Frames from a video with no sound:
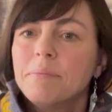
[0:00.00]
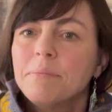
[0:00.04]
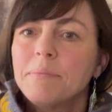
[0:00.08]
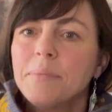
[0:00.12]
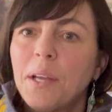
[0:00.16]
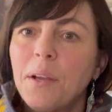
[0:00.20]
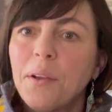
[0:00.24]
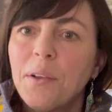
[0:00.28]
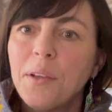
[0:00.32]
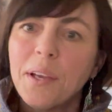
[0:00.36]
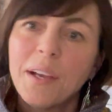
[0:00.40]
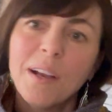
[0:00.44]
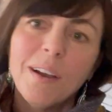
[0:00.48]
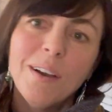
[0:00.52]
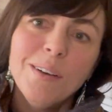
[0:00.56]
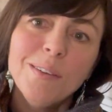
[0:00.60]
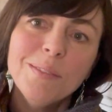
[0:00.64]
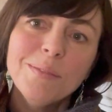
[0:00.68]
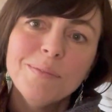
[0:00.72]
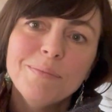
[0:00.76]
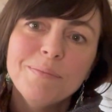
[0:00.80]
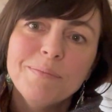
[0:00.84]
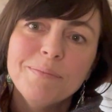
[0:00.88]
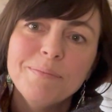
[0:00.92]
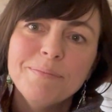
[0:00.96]
there you
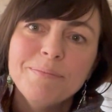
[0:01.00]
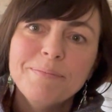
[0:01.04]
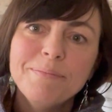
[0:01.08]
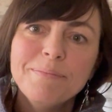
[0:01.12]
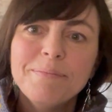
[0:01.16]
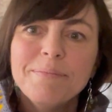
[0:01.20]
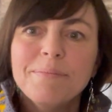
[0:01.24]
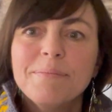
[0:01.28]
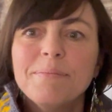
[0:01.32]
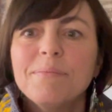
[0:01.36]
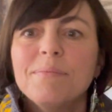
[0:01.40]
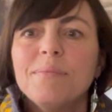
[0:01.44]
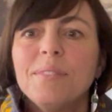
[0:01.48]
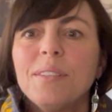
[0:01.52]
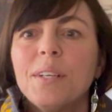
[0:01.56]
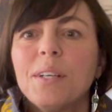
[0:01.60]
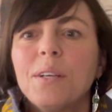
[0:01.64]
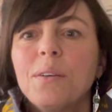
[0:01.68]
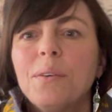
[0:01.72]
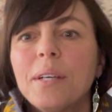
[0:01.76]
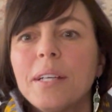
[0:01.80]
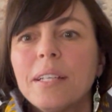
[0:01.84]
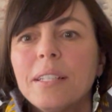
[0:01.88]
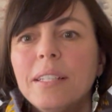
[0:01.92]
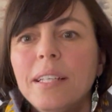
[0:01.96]
go. Very
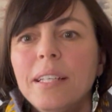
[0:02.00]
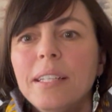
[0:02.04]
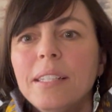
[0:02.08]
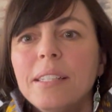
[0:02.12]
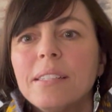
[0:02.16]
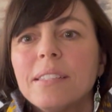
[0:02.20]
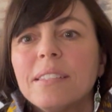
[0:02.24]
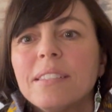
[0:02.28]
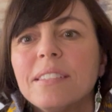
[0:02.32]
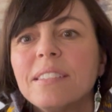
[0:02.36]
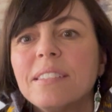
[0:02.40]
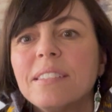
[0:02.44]
quick knit.